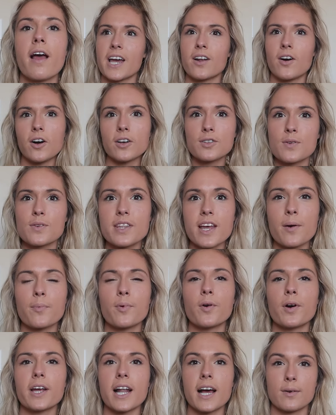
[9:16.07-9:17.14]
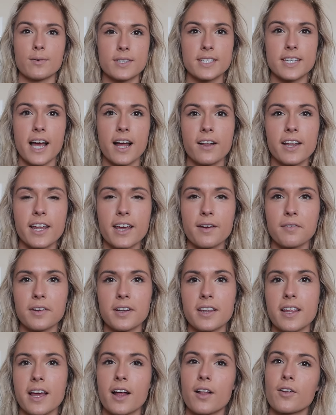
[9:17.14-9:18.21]
And also at that point, I was telling
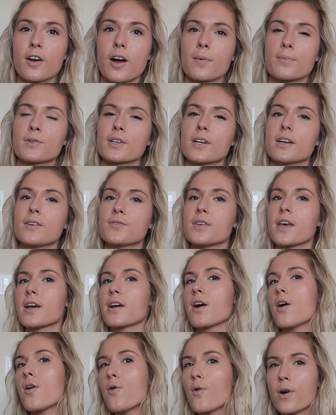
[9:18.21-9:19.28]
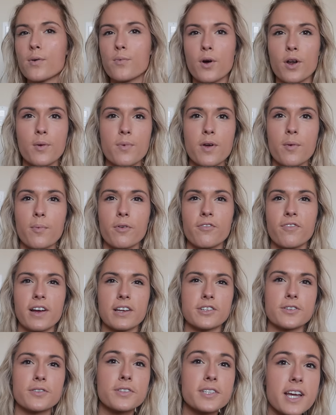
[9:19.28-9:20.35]
everyone in the helicopter, I was like, oh, I want to be a
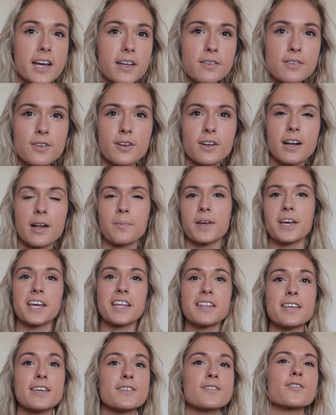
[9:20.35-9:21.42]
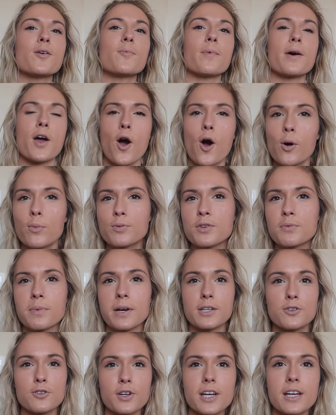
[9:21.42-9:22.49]
professional dancer, and I'm like, and these are all my hopes and
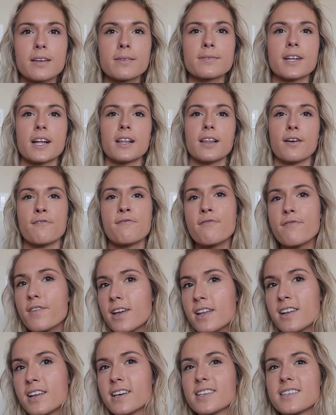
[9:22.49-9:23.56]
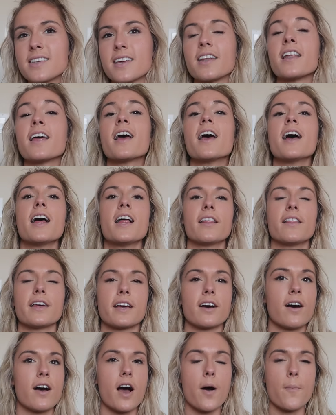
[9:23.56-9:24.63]
my dreams, and I love fitness, and
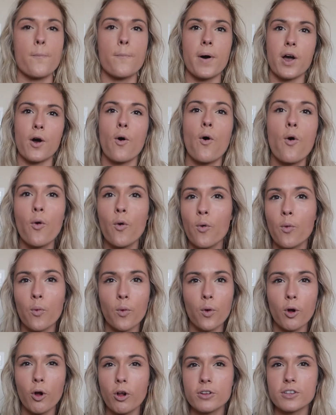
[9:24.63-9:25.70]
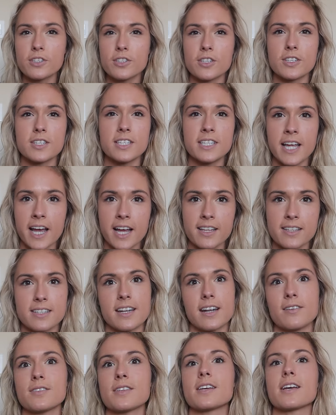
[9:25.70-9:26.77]
like my whole world is just dance.
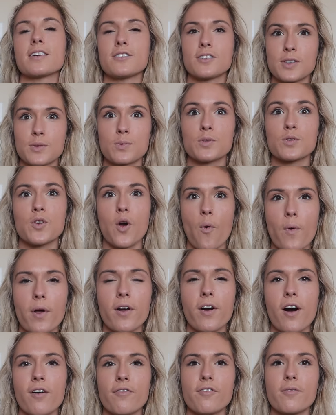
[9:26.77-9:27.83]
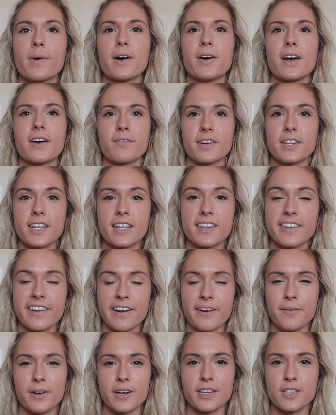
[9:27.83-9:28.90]
And I was like, I just was going off about everything that
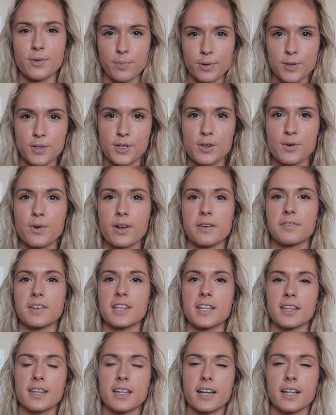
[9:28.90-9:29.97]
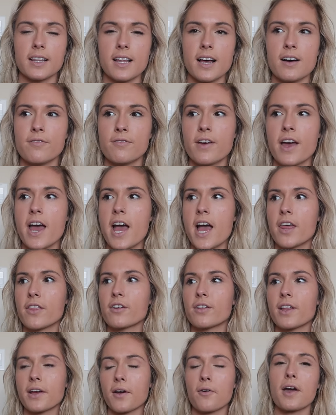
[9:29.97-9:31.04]
I wanted to pursue and everything that I love.
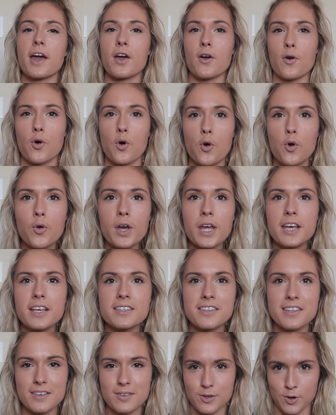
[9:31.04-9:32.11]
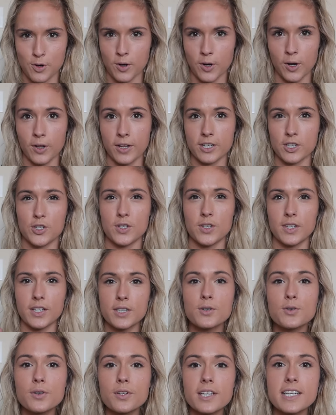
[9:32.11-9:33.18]
They're like, okay, who is this girl? Like, she's
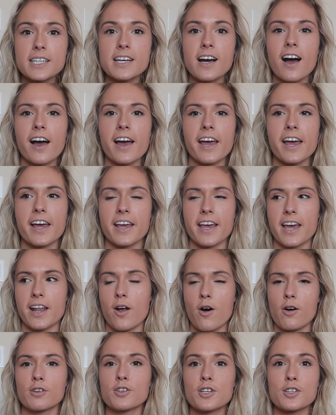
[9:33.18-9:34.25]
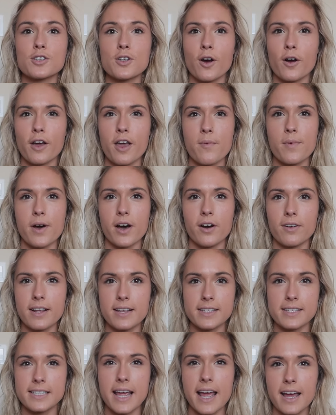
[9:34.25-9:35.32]
literally dying, and all she's talking about
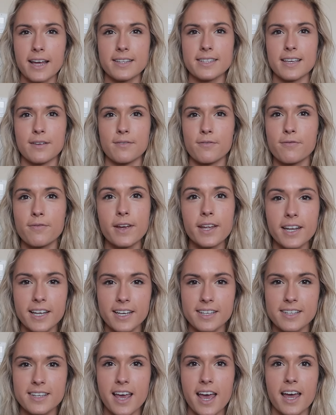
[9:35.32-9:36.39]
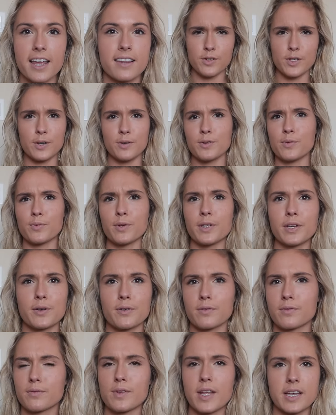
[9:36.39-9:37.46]
is dance and fitness. And so it was a really
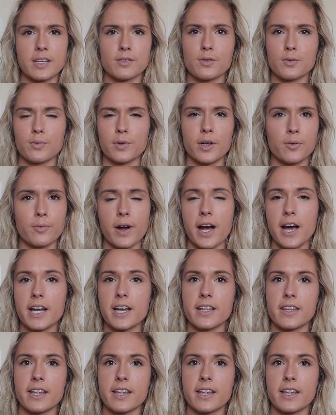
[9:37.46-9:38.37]
like surreal ride.